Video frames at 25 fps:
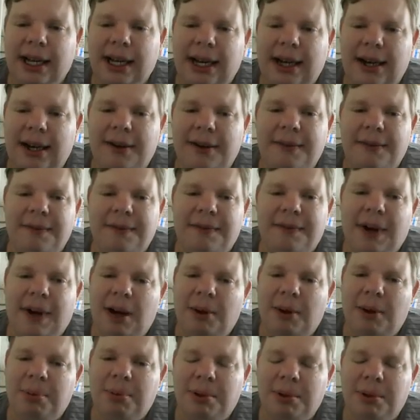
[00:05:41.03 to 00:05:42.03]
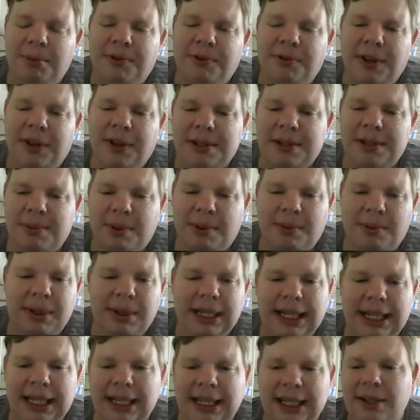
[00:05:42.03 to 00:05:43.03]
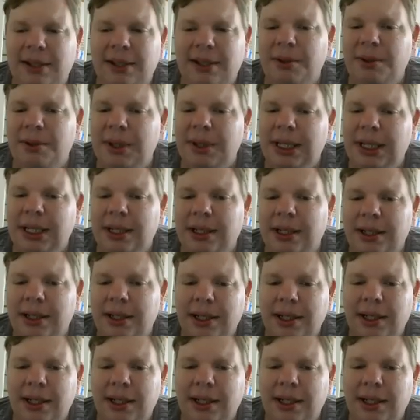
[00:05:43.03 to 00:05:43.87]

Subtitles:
Vileplume Vespiquen, including